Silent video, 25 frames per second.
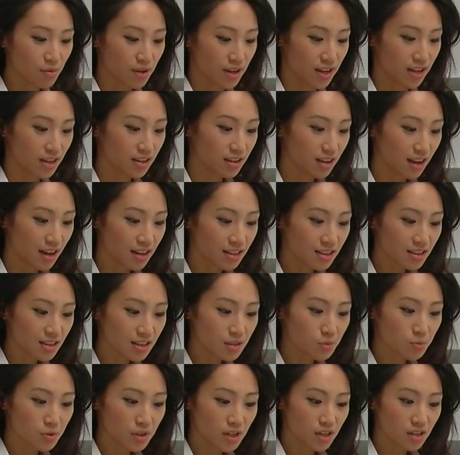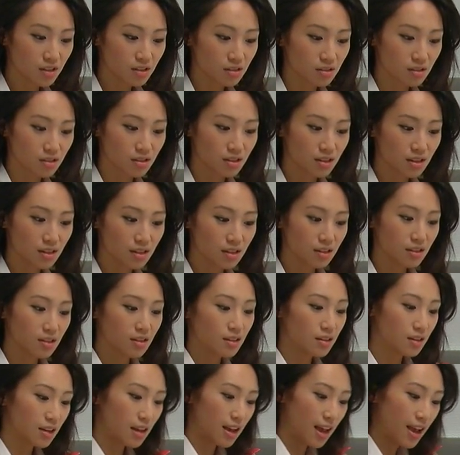way, I think it's pretty good.
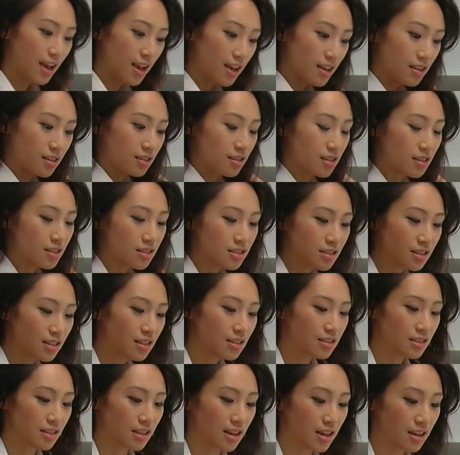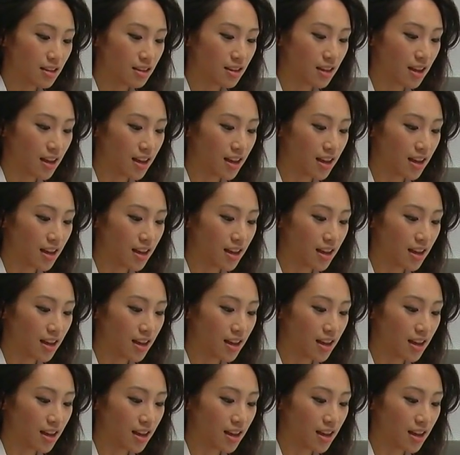And it says that it